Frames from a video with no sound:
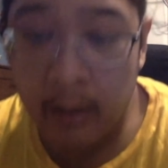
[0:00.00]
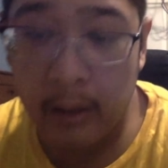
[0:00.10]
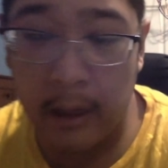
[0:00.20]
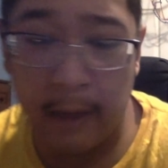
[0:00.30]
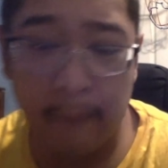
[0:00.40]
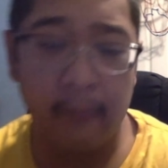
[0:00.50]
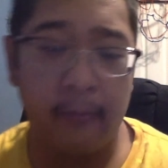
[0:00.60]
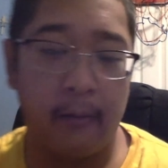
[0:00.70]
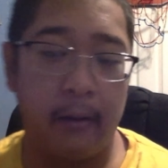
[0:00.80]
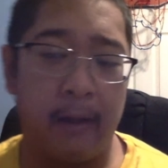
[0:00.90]
If
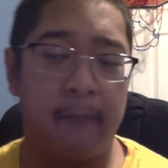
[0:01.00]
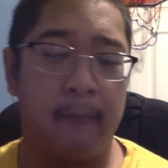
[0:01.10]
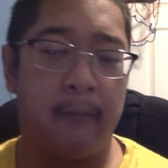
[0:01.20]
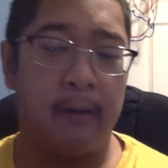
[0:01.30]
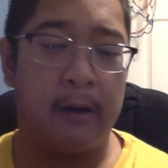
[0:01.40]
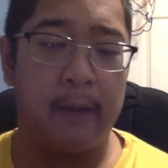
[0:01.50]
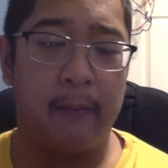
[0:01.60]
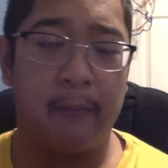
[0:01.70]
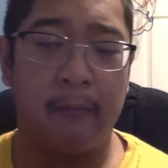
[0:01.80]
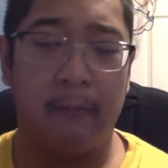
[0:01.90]
you weren't
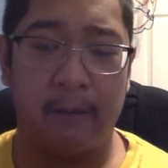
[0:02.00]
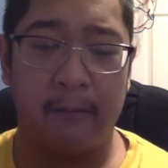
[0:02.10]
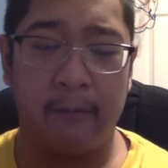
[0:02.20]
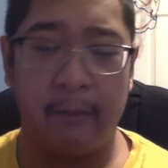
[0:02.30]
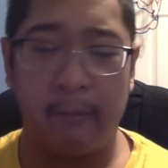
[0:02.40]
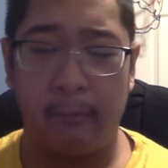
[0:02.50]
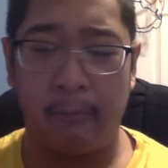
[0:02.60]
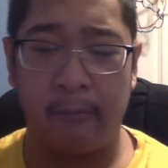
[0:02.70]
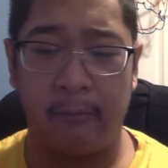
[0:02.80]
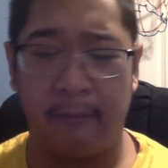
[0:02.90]
able to watch this
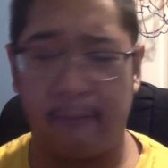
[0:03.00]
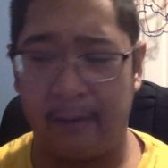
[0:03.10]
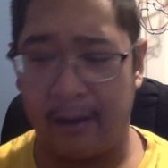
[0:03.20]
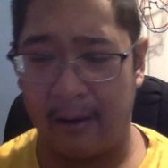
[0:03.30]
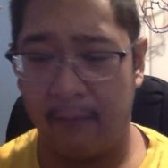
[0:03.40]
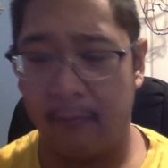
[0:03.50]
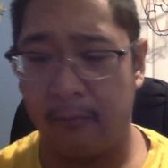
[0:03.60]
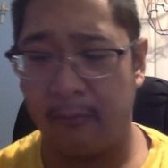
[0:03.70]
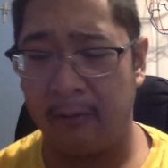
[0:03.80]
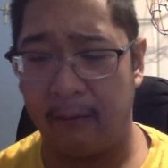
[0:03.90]
portion of the video,
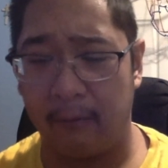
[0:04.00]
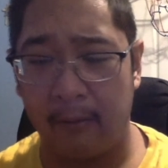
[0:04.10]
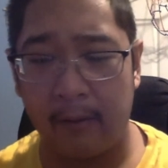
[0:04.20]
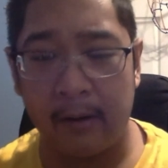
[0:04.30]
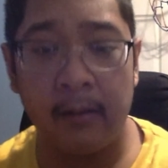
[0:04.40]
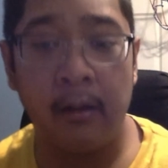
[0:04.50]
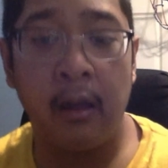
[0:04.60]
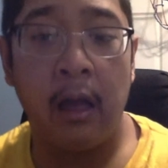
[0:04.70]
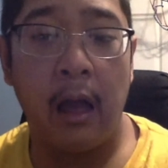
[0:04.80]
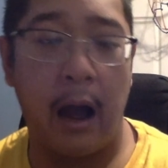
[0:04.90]
do not worry.
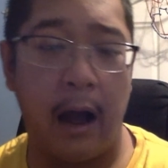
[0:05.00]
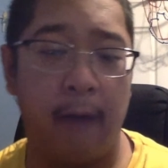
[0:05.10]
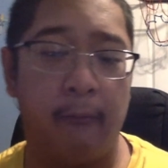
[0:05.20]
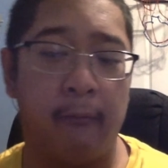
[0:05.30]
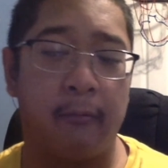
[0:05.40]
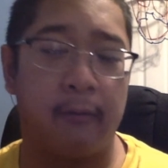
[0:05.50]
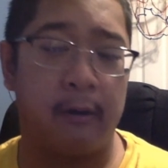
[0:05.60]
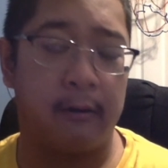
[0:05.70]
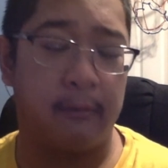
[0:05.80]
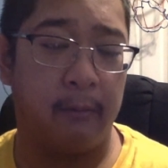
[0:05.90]
I will
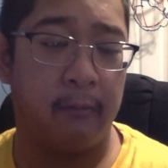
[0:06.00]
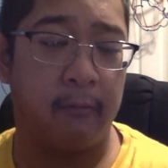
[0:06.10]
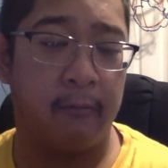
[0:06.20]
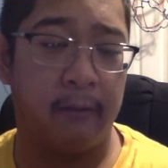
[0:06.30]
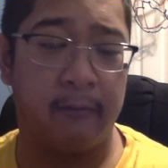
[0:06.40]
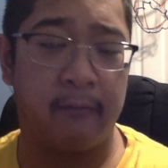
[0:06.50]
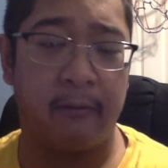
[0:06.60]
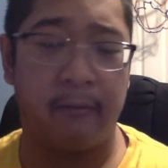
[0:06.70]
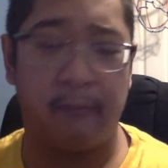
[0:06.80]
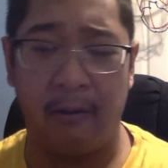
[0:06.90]
start to post questions
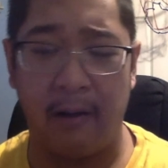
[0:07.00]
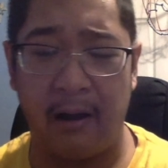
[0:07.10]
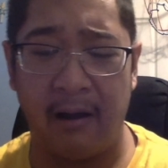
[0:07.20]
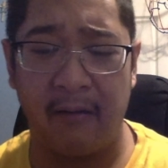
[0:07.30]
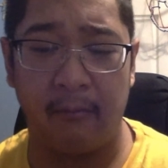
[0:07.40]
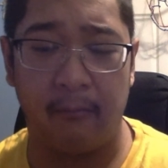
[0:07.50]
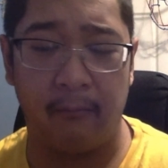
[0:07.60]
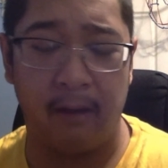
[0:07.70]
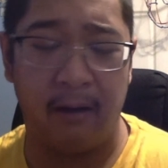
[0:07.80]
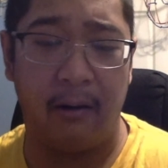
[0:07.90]
as well
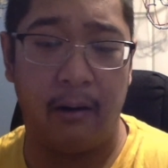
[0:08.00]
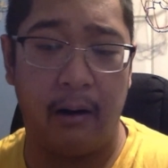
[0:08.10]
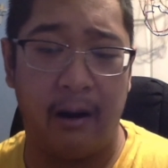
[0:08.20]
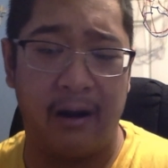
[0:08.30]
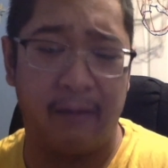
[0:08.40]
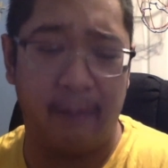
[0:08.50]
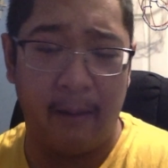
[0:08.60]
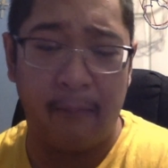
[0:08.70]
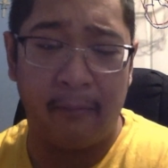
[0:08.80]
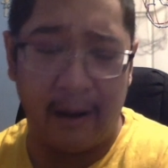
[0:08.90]
on the
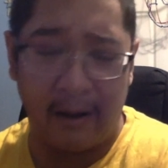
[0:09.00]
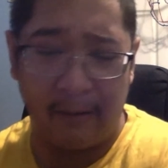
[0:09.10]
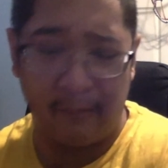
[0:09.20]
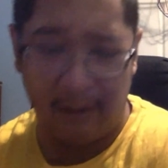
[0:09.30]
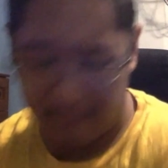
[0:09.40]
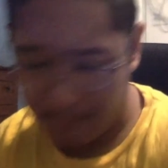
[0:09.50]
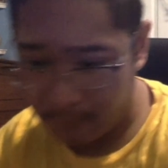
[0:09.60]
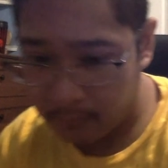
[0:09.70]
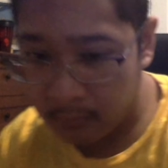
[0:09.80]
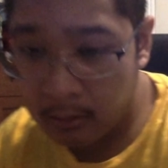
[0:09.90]
website as well.
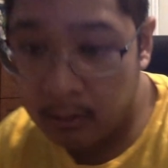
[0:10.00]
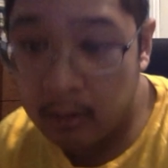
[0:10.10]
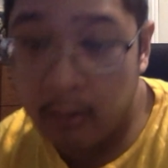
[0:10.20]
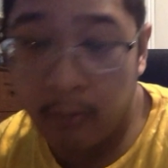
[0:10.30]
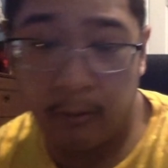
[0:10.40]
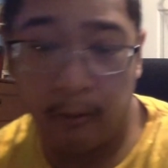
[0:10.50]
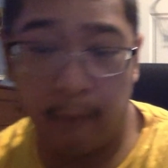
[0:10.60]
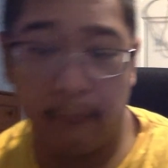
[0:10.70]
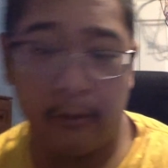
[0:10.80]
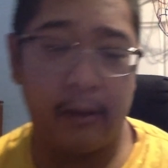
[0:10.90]
So
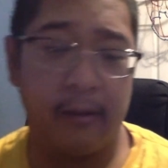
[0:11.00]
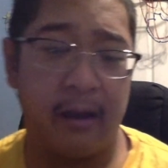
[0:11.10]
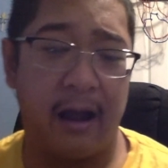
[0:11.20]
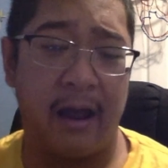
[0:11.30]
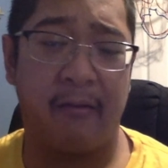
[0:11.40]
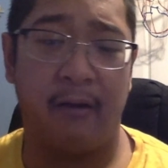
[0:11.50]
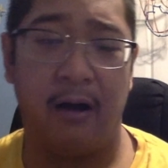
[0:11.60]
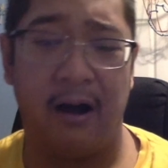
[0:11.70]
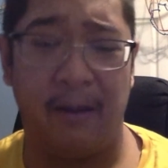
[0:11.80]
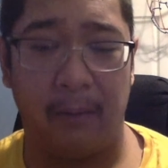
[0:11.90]
hopefully you guys
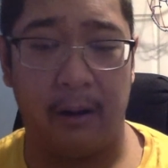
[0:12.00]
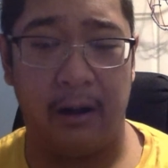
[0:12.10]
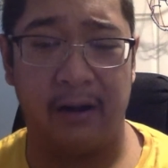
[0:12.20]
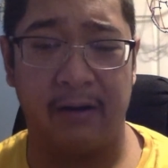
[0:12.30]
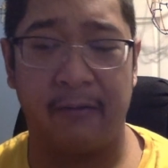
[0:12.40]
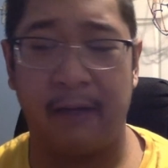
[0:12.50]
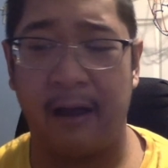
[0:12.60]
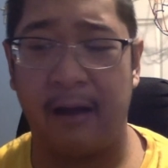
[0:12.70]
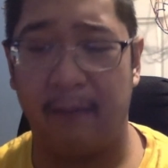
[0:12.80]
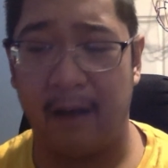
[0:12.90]

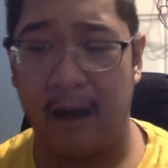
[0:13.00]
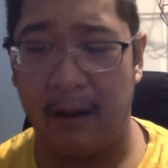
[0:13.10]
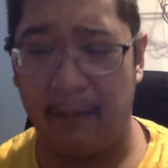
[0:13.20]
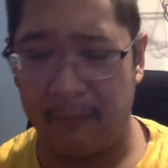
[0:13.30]
understand about how I'm